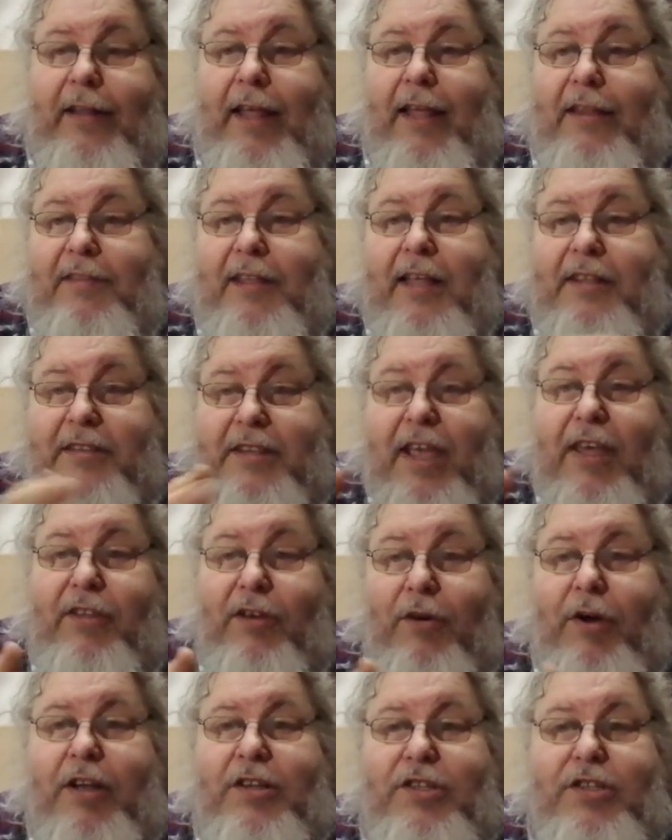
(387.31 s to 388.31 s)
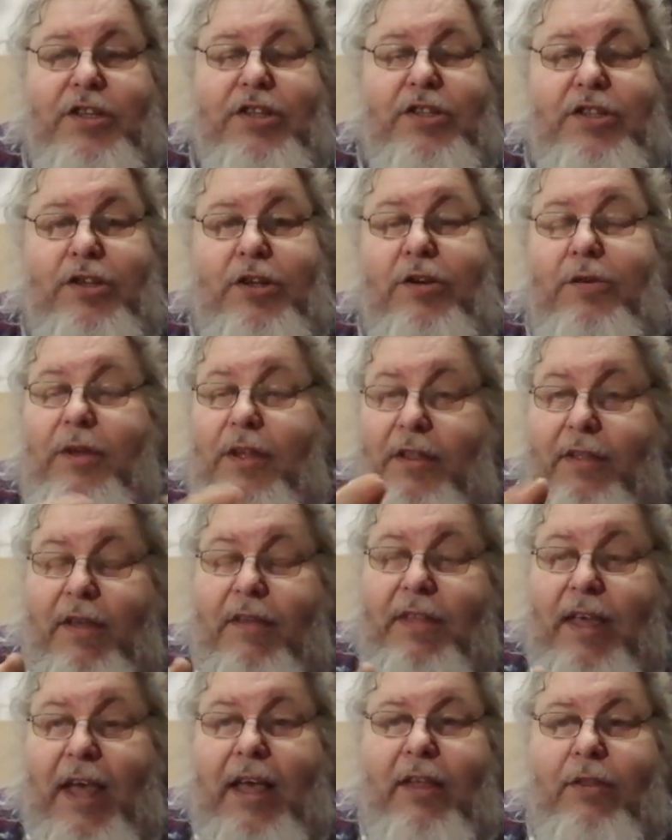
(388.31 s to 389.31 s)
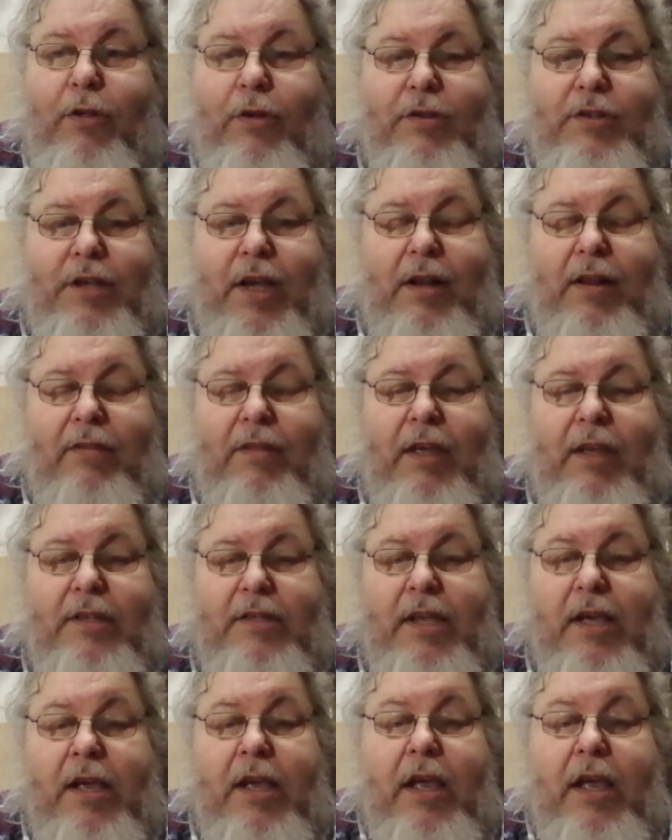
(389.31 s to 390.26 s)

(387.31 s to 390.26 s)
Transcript: That that's the other question is too uh, that those kind of things.